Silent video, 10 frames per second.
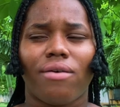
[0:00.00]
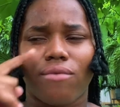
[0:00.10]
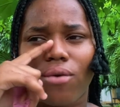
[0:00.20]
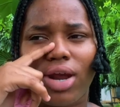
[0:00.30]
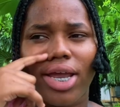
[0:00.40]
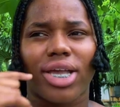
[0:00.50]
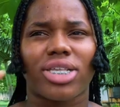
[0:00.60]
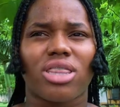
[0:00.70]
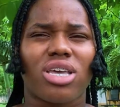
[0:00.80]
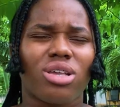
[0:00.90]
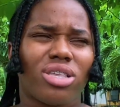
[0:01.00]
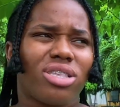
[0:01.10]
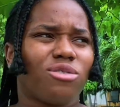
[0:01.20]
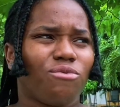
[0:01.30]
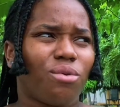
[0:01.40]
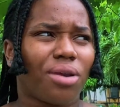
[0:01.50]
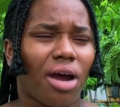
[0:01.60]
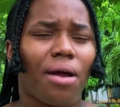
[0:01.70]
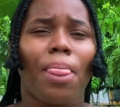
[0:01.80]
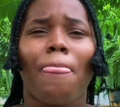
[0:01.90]
Voda, yes, I think it's
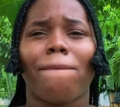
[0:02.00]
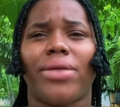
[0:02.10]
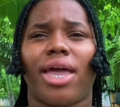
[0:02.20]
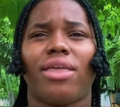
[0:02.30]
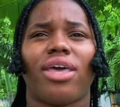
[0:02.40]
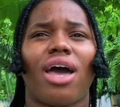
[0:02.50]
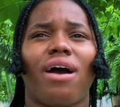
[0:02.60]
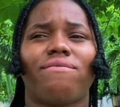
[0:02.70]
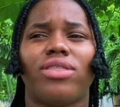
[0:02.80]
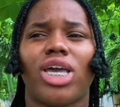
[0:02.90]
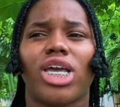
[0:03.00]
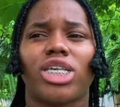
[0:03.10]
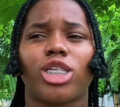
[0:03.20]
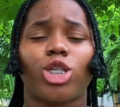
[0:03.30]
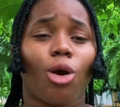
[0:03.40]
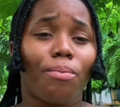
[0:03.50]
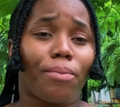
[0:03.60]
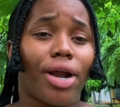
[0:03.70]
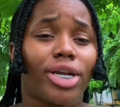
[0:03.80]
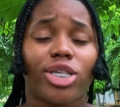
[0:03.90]
Voda. Yeah, they have this
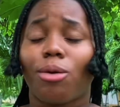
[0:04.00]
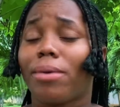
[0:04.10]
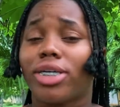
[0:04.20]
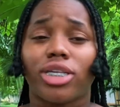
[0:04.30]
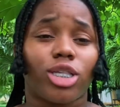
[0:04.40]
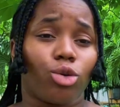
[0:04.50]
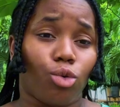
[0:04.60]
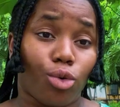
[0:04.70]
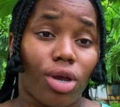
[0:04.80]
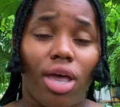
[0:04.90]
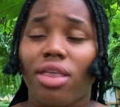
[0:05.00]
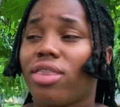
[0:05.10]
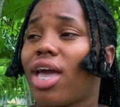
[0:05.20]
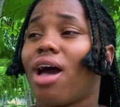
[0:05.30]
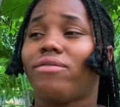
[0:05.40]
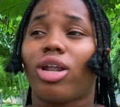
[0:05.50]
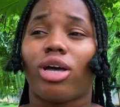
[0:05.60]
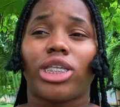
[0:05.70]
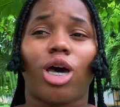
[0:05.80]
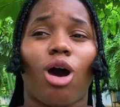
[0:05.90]
submerge is good. They have a
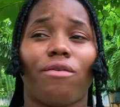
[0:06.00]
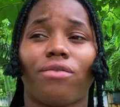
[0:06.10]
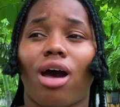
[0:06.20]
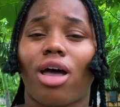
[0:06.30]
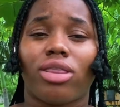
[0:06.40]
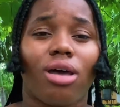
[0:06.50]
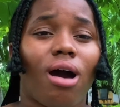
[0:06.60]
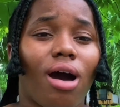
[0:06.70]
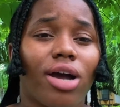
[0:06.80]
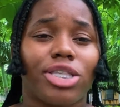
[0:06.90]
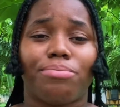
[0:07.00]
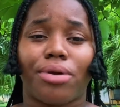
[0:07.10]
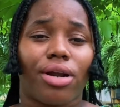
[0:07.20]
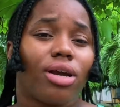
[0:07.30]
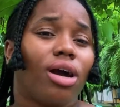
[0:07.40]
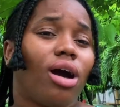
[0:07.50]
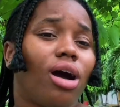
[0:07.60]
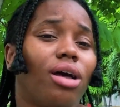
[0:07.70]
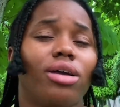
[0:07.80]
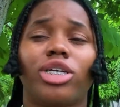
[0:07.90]
lot of hot dogs,
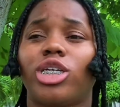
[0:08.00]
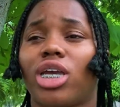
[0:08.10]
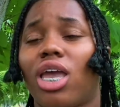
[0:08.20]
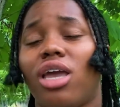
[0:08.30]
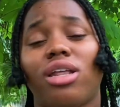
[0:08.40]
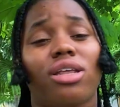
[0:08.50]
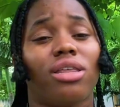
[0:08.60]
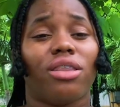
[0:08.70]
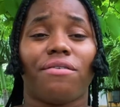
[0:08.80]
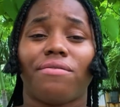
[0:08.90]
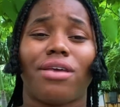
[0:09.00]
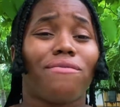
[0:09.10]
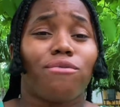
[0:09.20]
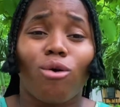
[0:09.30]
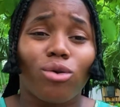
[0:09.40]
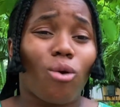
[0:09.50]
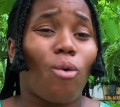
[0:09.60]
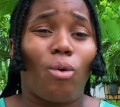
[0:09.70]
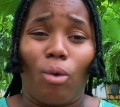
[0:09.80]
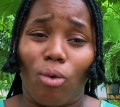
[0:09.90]
burger, chicken. Their food
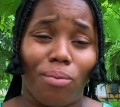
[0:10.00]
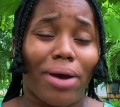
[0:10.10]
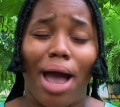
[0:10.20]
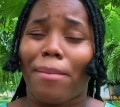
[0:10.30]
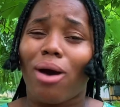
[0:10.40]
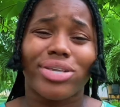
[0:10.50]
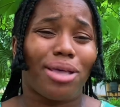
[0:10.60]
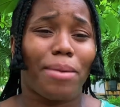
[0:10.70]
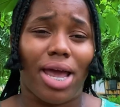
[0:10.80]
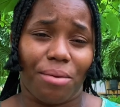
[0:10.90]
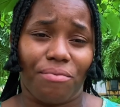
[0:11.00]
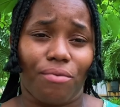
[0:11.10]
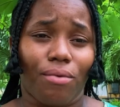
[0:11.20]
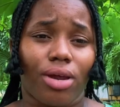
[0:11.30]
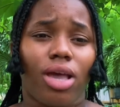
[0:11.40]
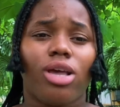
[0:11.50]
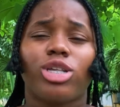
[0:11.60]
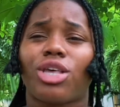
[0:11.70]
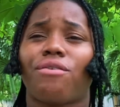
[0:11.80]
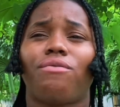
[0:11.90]
cook good because I'm always buy them food.
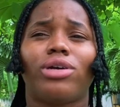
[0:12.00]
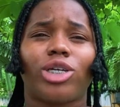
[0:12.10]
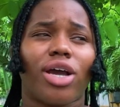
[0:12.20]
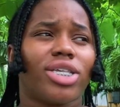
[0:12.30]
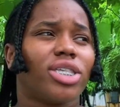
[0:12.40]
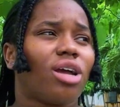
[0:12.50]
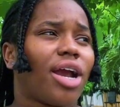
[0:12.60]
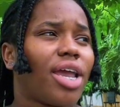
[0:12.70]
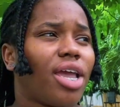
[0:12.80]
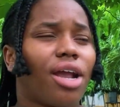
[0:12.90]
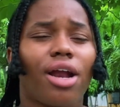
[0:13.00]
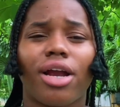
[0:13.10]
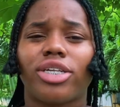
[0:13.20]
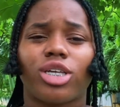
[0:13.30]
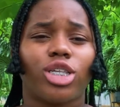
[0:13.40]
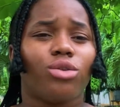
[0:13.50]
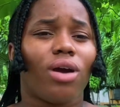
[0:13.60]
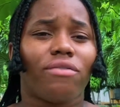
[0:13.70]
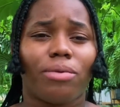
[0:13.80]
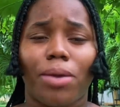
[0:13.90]
So the food choices are here. It's just you
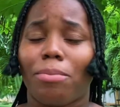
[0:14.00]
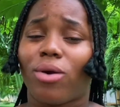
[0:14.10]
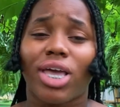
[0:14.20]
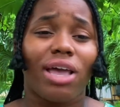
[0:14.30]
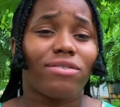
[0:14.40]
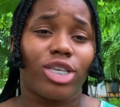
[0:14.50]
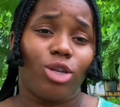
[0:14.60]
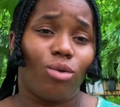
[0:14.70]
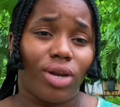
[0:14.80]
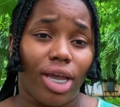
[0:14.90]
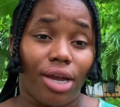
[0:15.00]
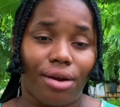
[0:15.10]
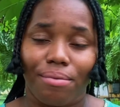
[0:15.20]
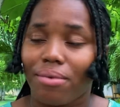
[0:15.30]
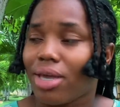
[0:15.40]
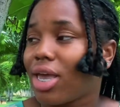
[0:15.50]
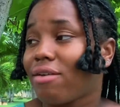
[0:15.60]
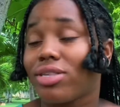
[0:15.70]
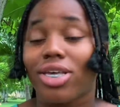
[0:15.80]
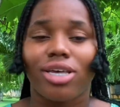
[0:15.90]
have to pick. But KFC down there,
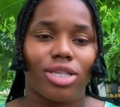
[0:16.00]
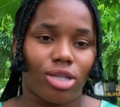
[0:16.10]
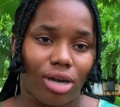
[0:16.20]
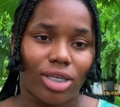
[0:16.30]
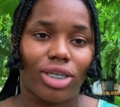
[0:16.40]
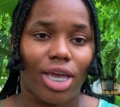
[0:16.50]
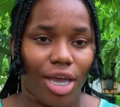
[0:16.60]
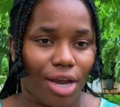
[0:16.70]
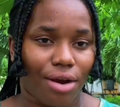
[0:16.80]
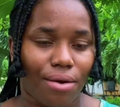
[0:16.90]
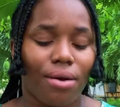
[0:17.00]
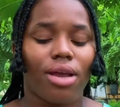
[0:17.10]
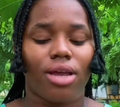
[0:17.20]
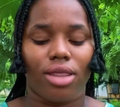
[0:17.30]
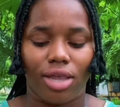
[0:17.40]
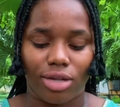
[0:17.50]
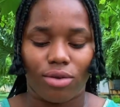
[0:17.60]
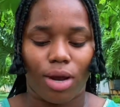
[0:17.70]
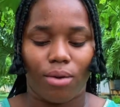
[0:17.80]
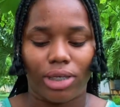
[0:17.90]
KFC is not here. That's
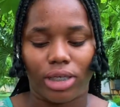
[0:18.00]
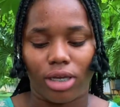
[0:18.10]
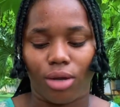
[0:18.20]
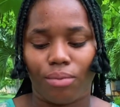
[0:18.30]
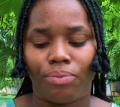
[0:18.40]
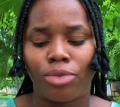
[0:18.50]
what I want to tell you.